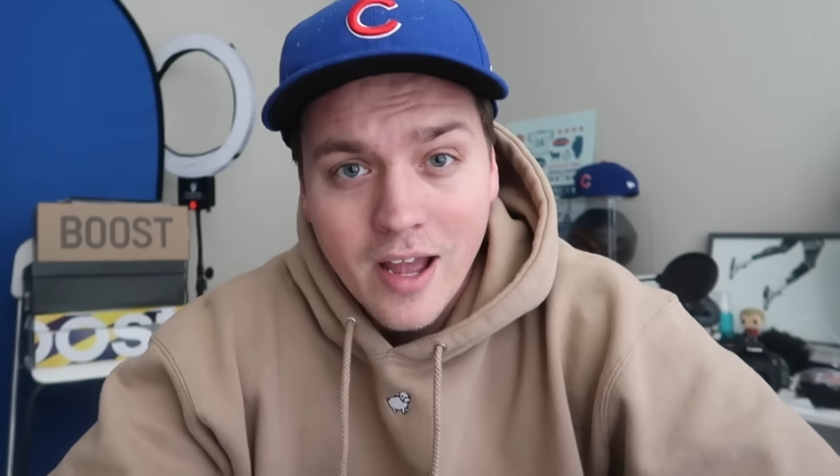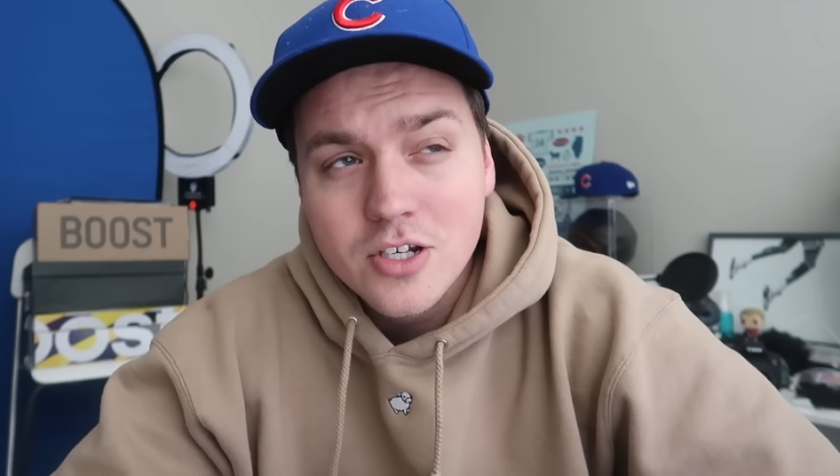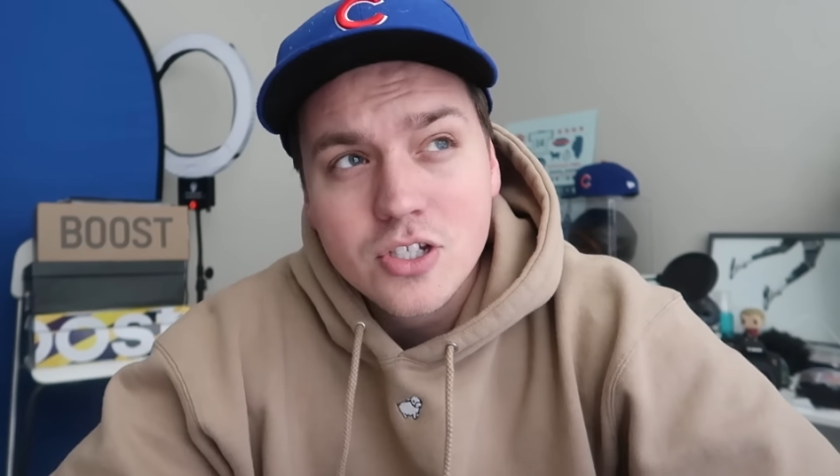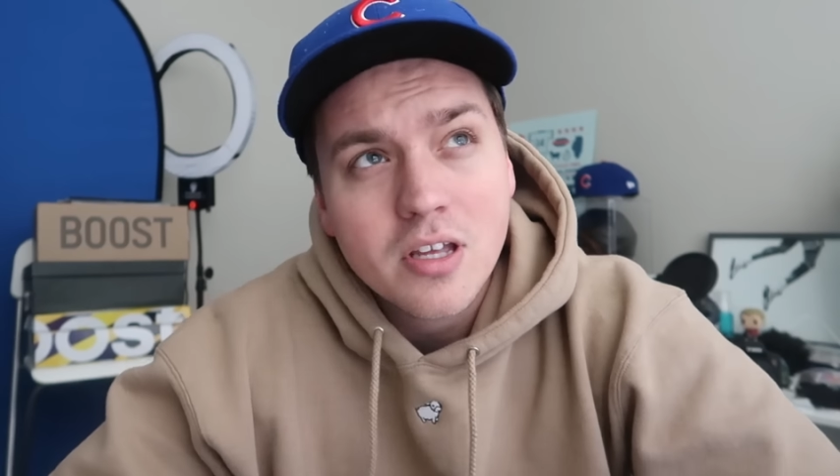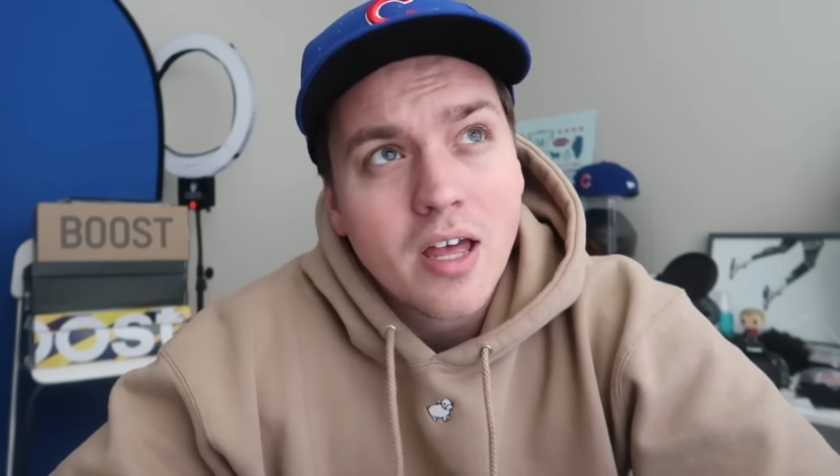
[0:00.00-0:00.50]
I
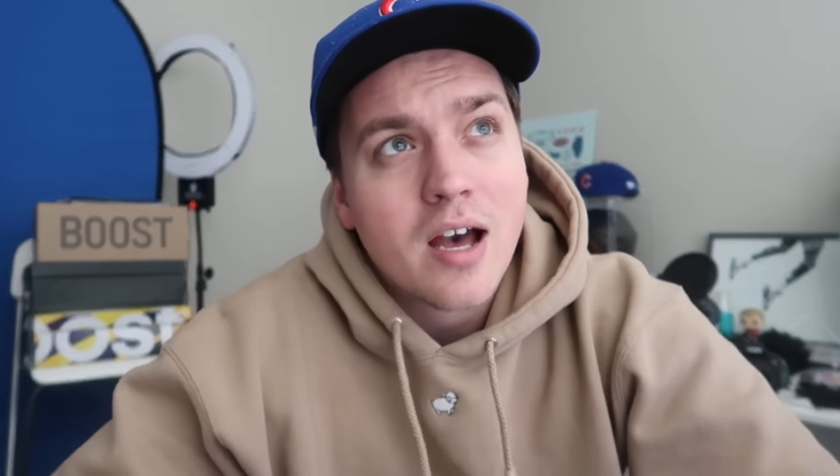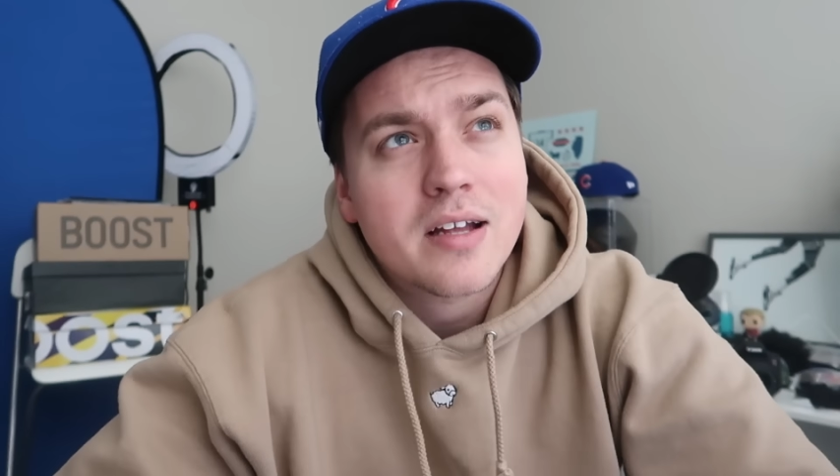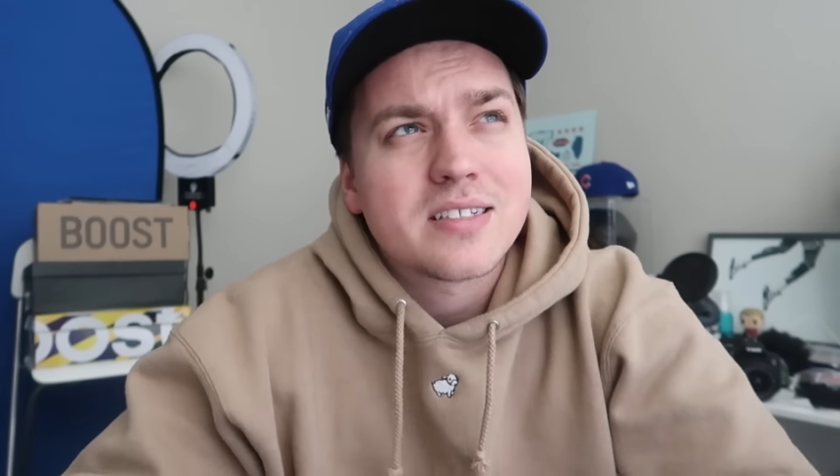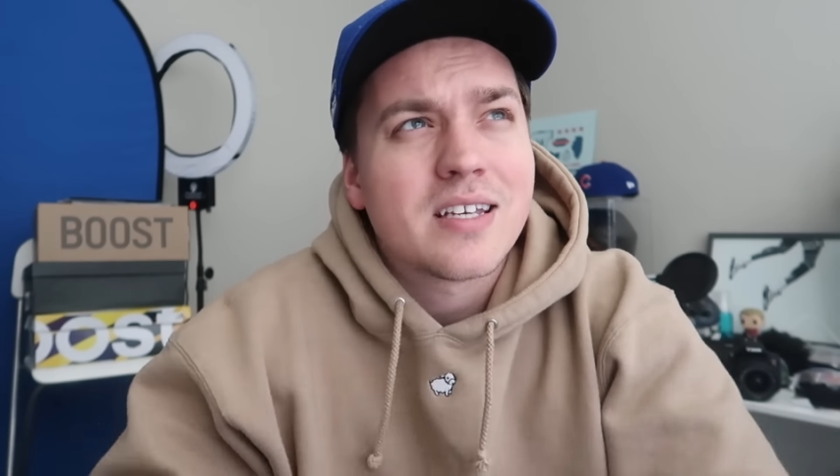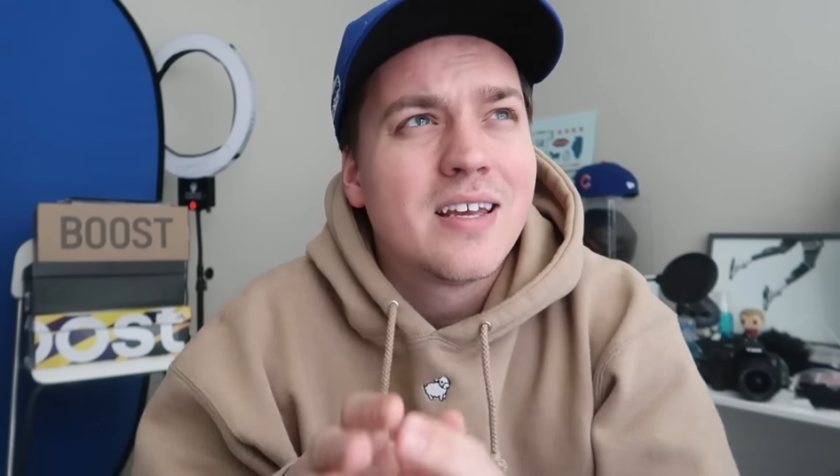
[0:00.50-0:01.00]
actually
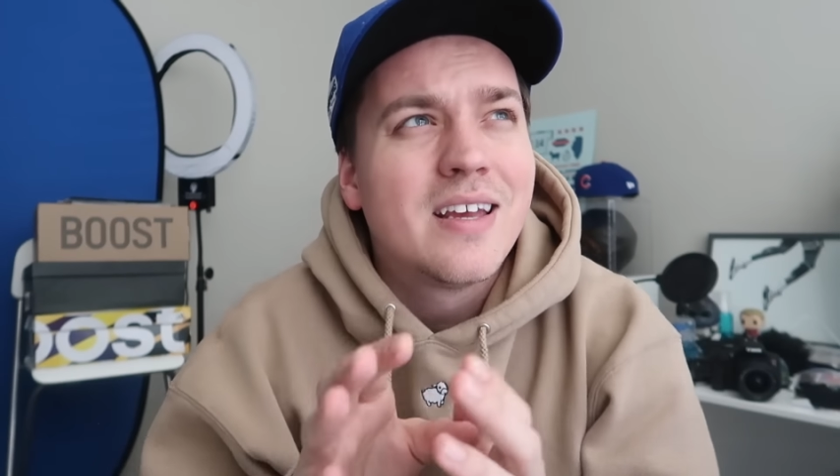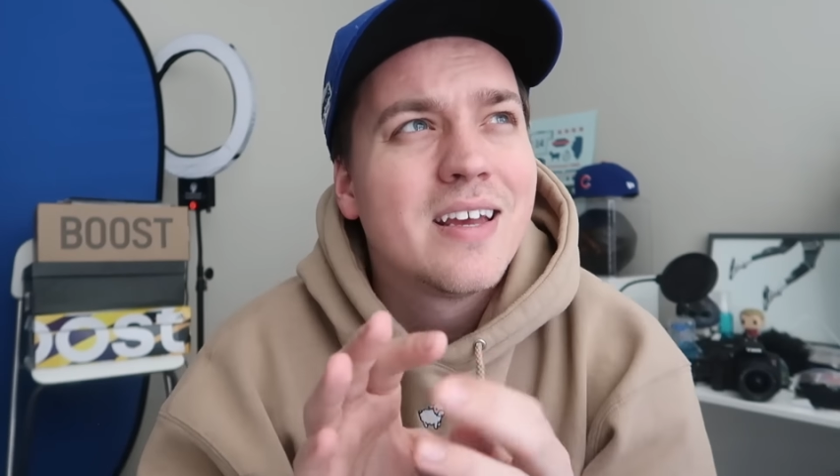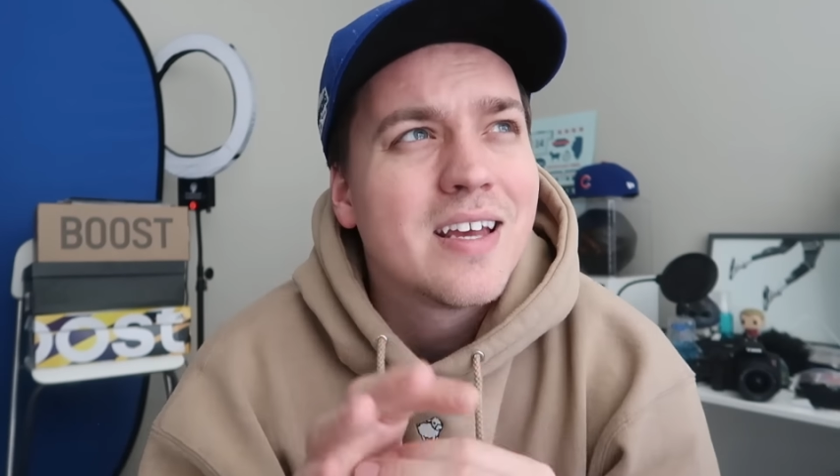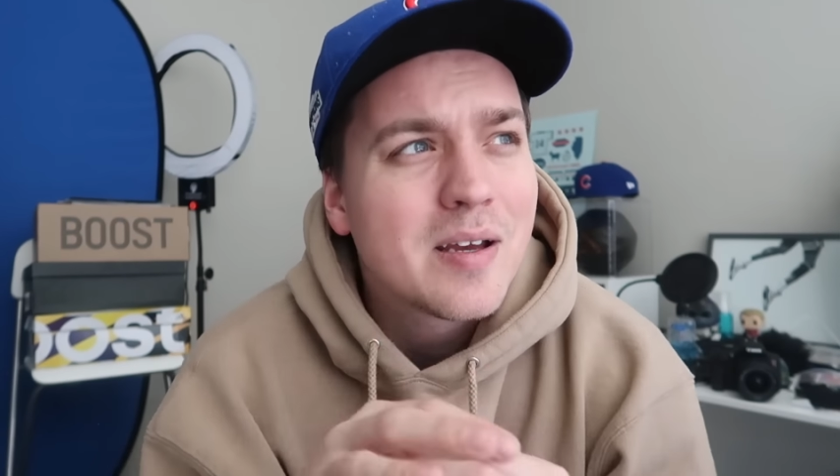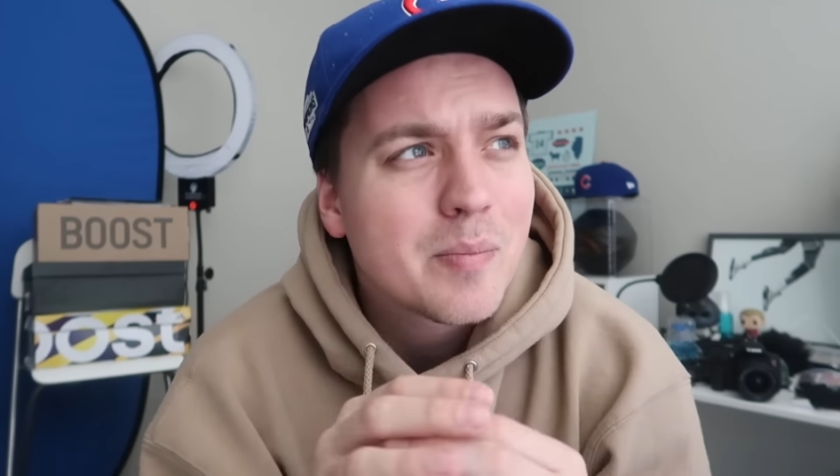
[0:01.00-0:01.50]
got
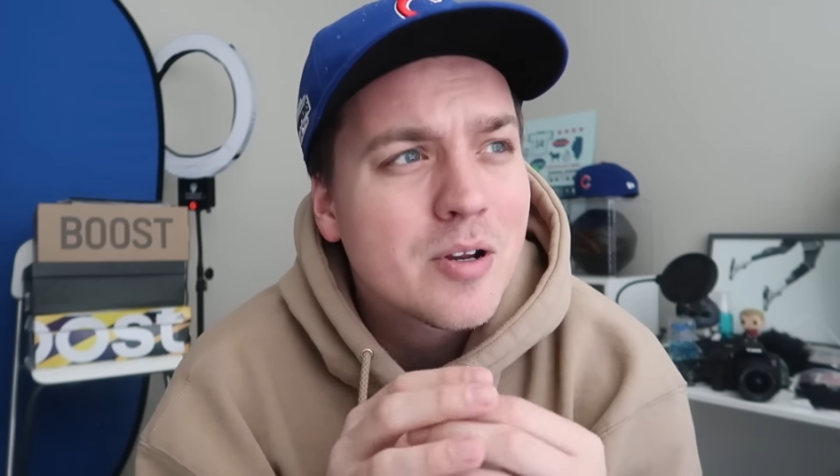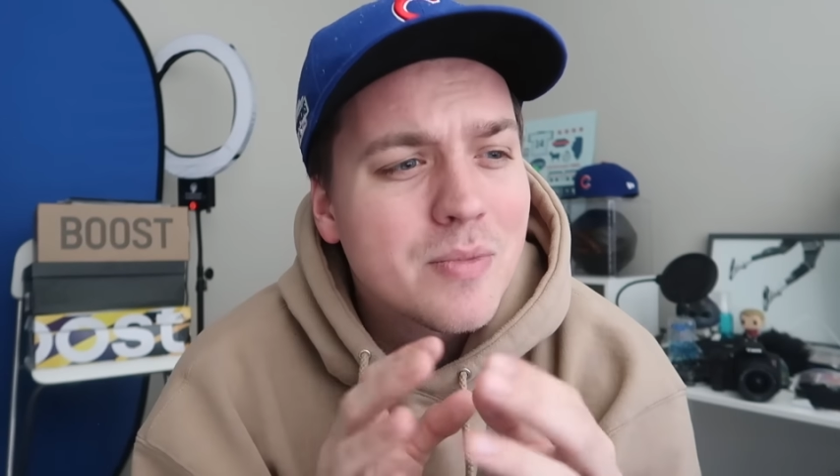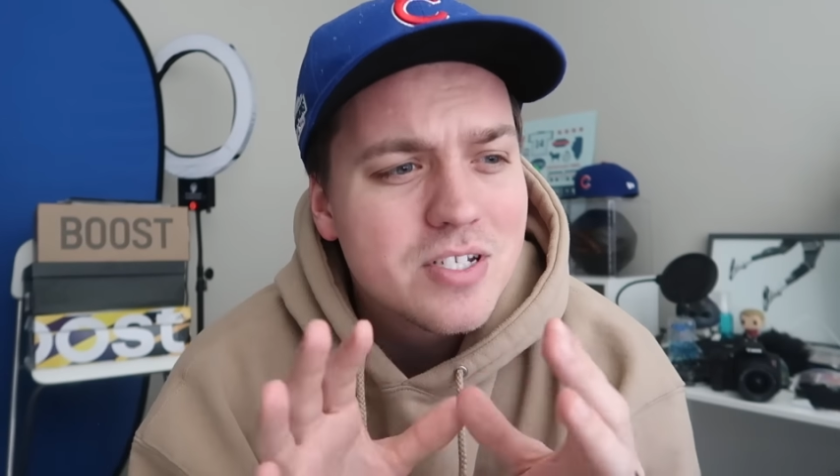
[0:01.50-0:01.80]
pretty